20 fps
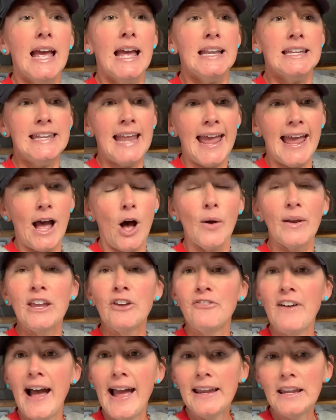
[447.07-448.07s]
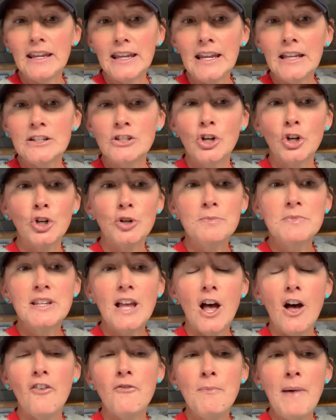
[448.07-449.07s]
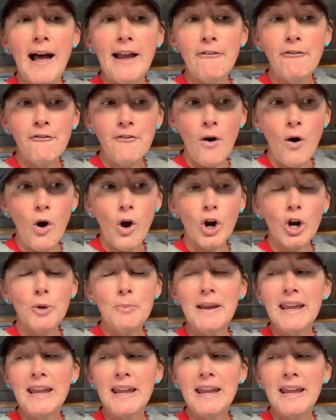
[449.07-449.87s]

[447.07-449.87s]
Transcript: Now, if I, in terms of my farm,